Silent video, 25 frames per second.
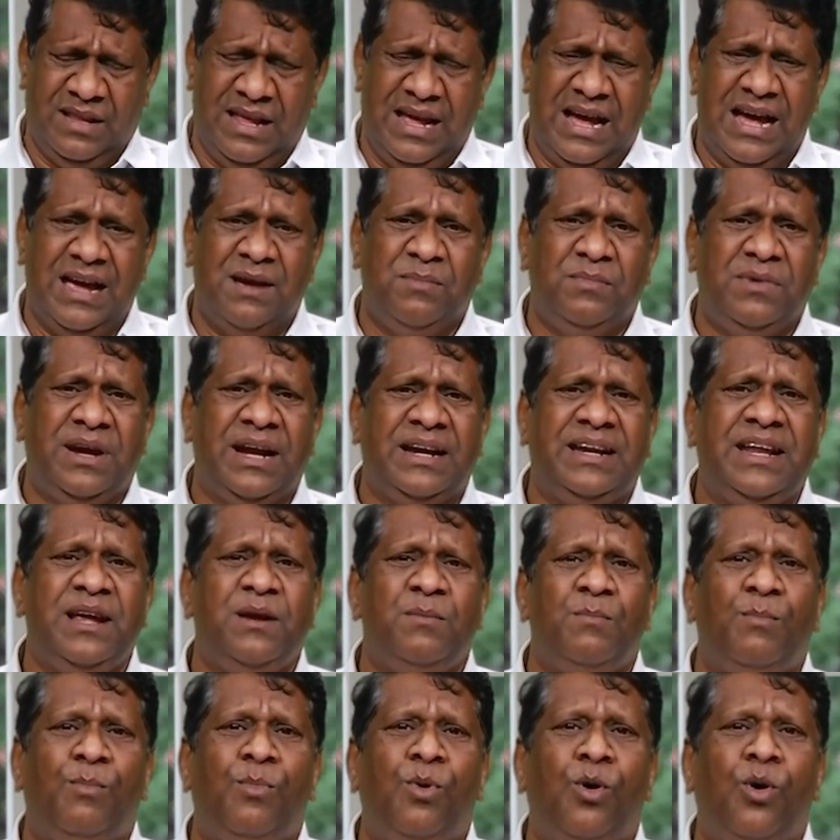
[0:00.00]
I'm
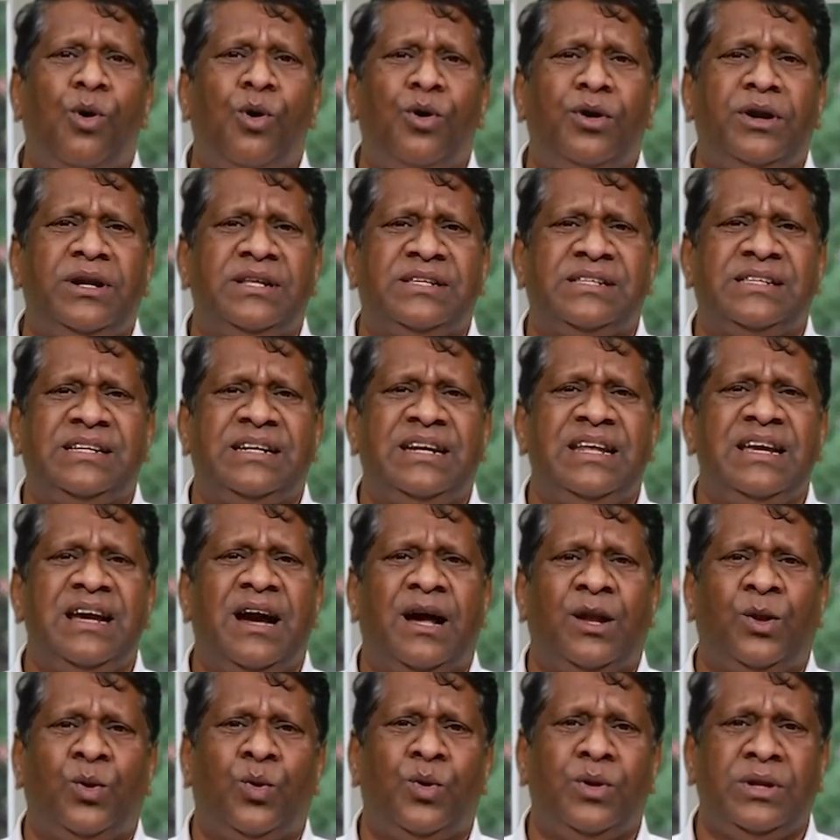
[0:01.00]
getting bored sitting
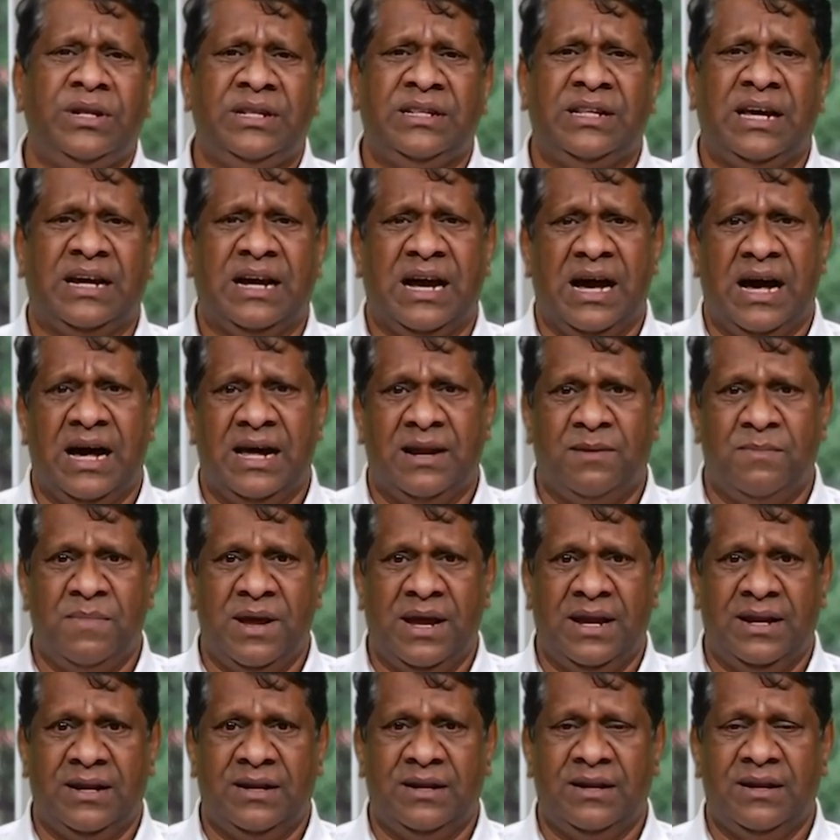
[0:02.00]
alone in the car,
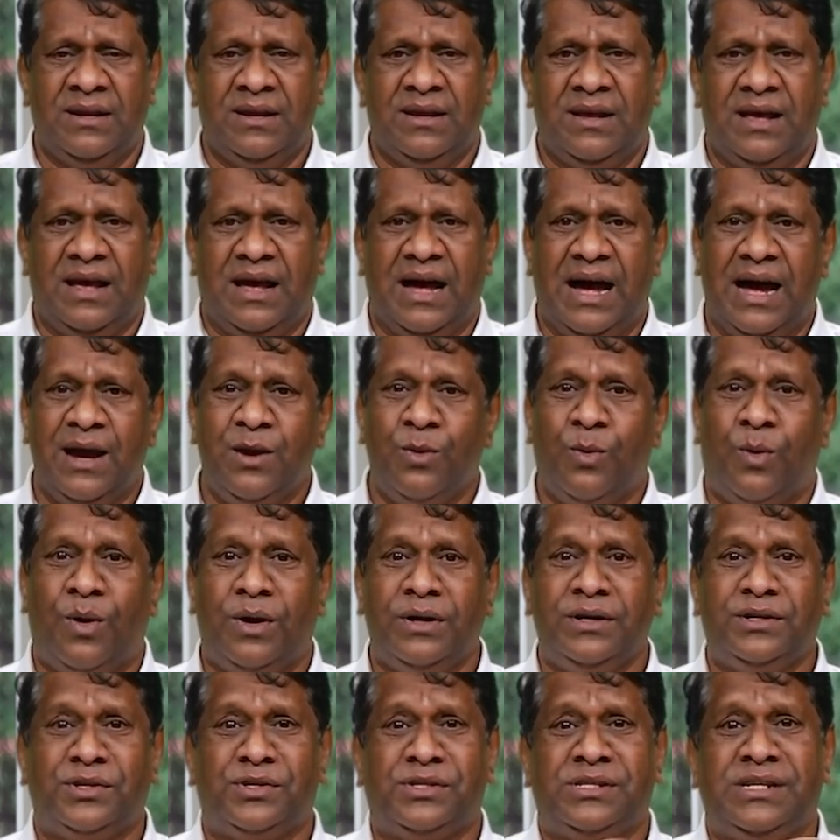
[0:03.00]
man. I
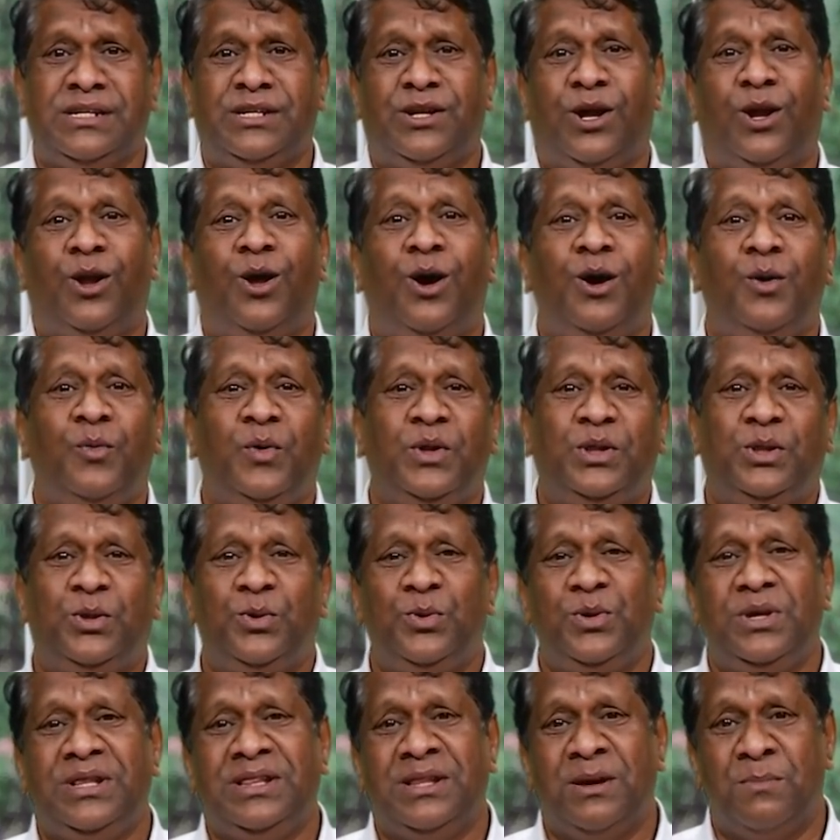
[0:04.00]
want to sit along with
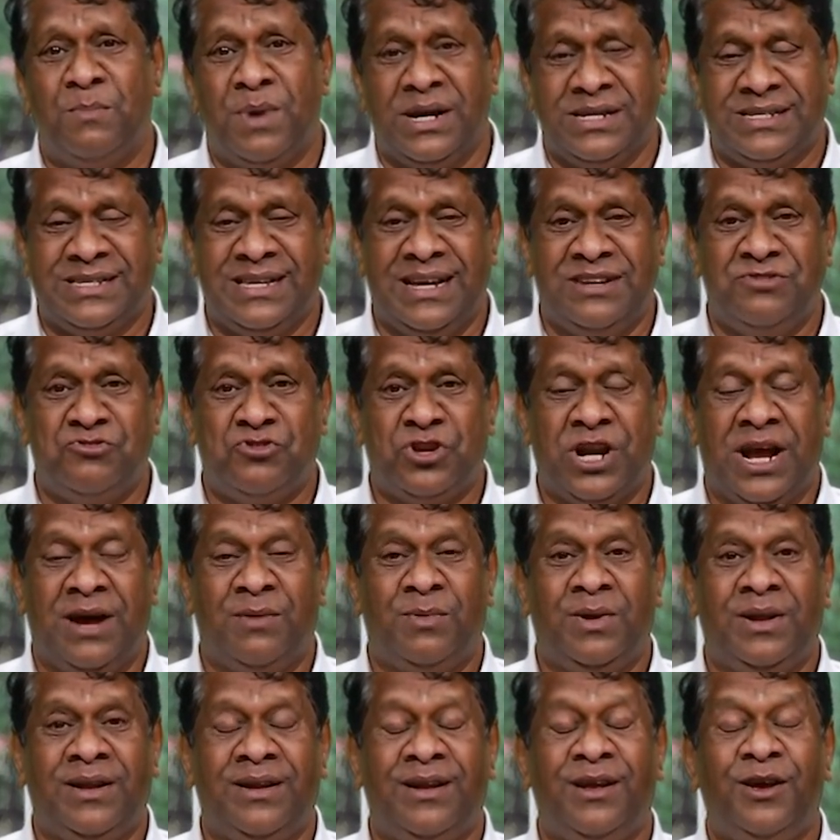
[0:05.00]
you in the bus and
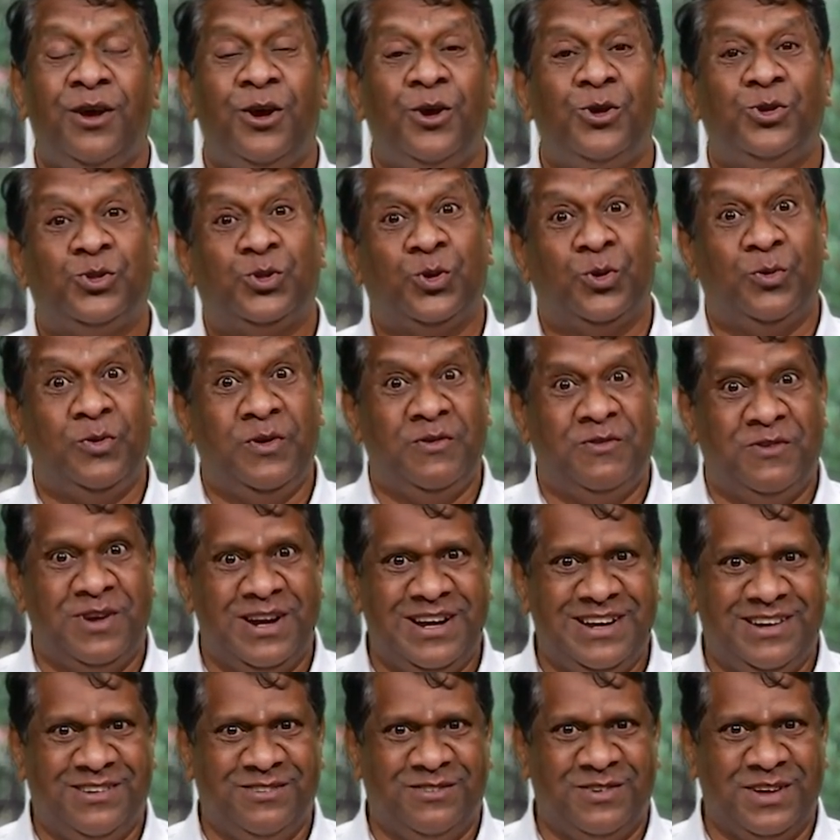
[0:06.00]
travel. So we
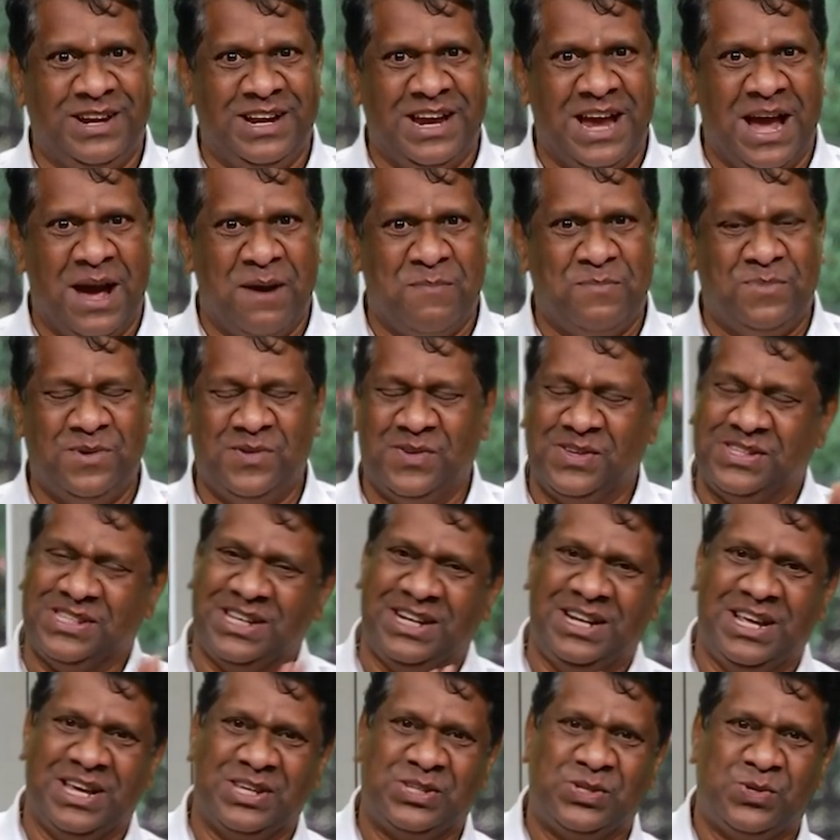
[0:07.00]
felt very happy. We
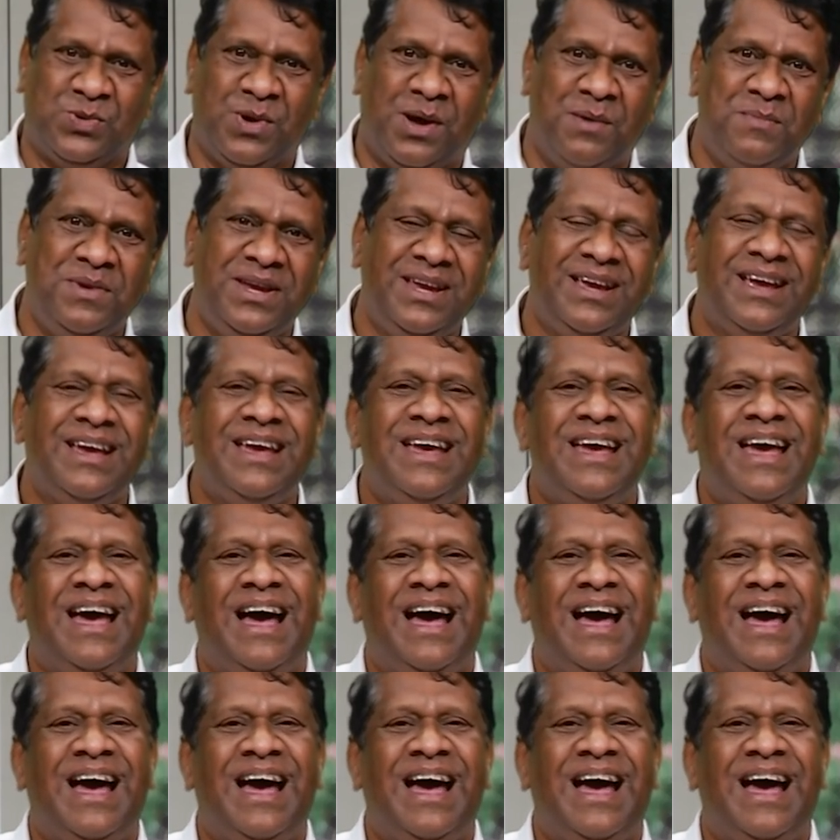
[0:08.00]
said, yes, Swami.